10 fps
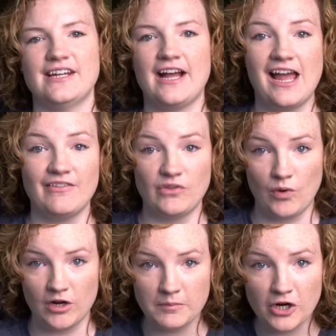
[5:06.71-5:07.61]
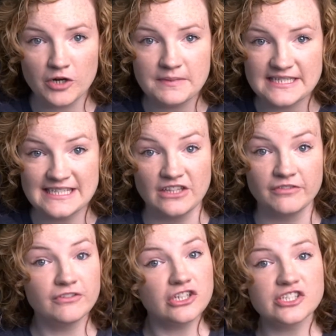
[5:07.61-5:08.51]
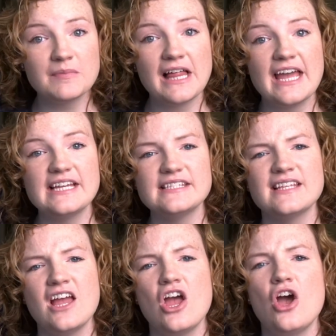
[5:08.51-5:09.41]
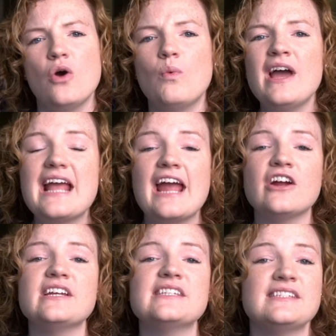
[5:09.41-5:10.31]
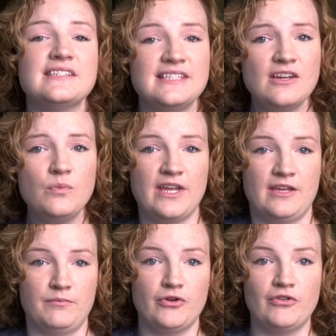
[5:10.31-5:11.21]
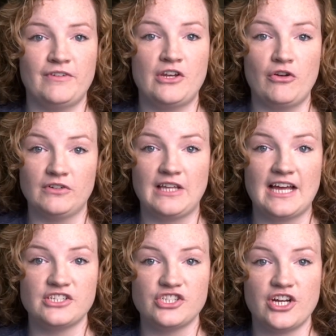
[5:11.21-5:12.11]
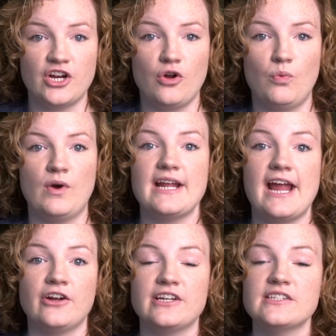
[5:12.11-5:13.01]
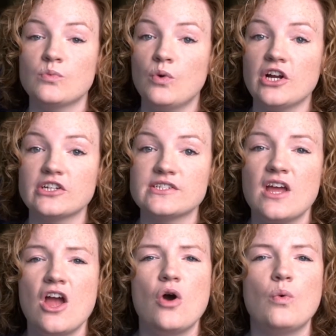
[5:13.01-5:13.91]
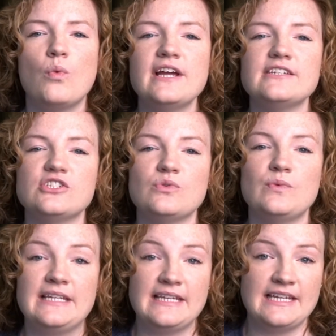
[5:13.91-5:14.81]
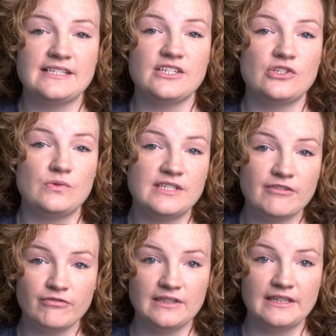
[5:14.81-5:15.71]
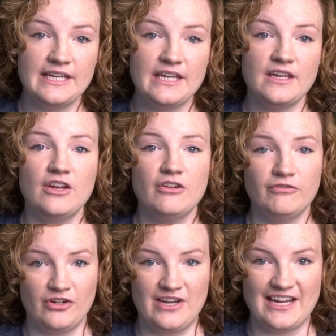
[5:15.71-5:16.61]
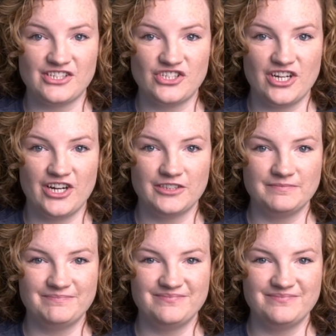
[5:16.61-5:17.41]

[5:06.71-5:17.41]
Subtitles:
Did I have the wrong purpose in the first place? What areas did we improve in over last year? What areas worked? What do we need to do differently for next year?